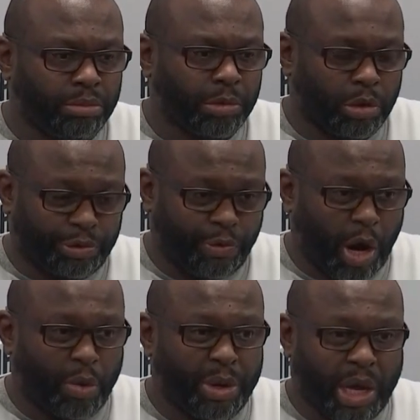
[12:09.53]
Coach
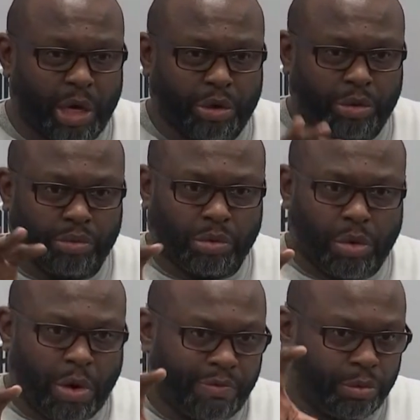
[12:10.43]
Fry, we kind of
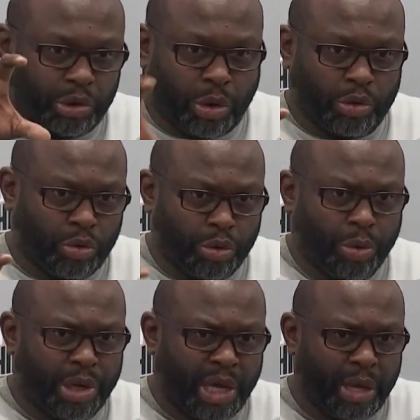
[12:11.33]
go off and we'll start doing the
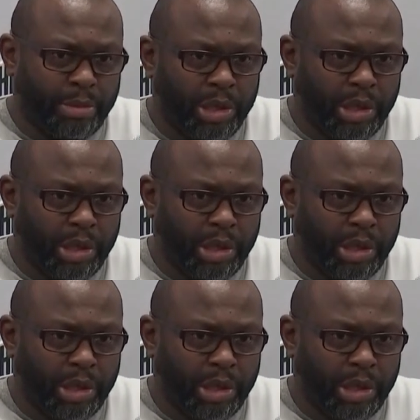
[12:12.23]
run game.